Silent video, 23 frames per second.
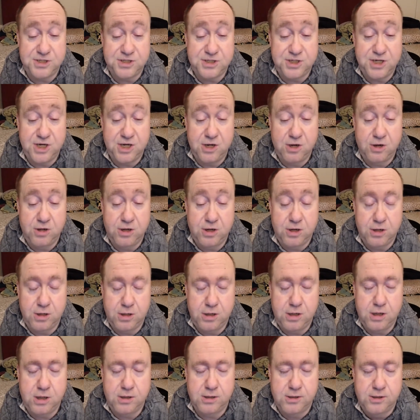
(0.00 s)
Do you know? No,
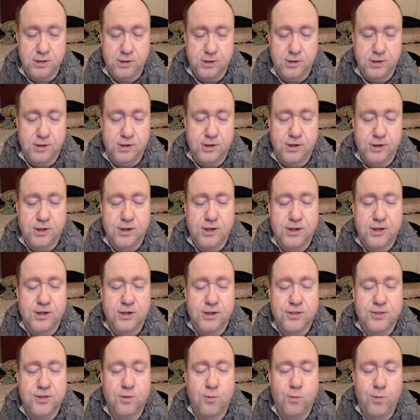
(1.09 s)

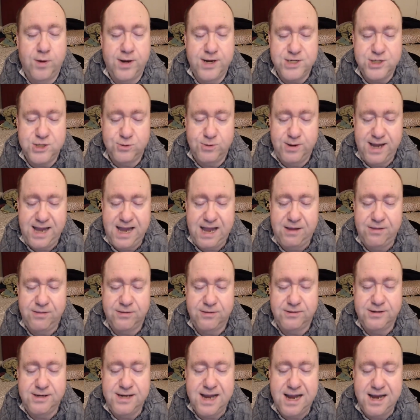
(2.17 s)
the ones you have
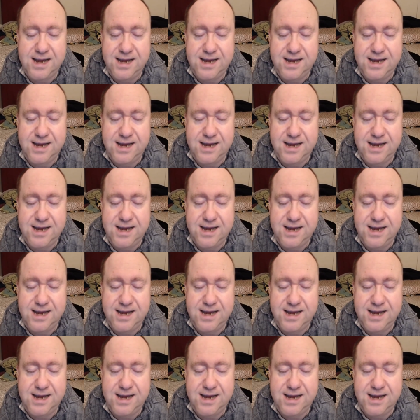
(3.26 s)
not.